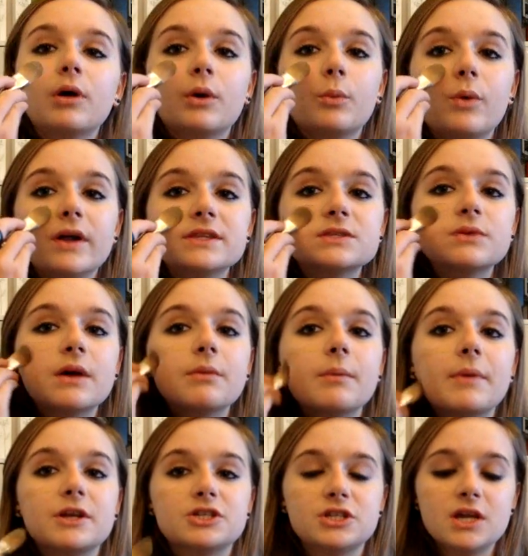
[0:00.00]
put one swipe
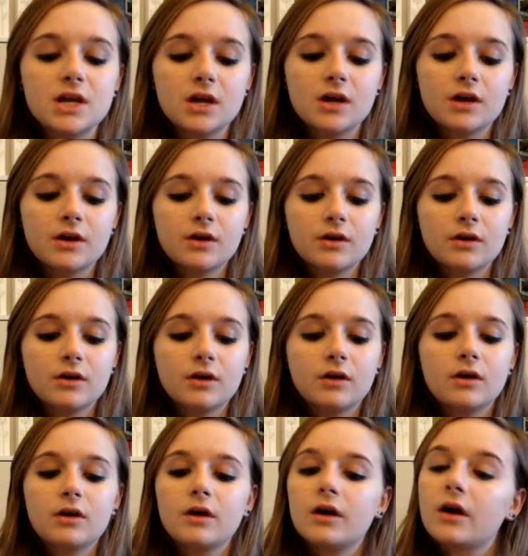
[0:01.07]
on my cheek,
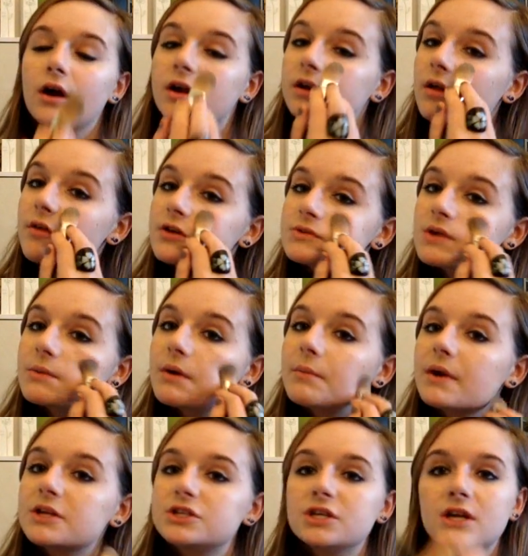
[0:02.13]
another swipe
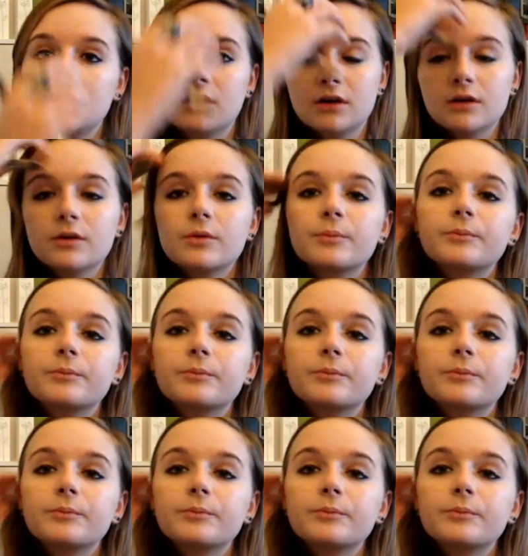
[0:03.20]
on my cheek,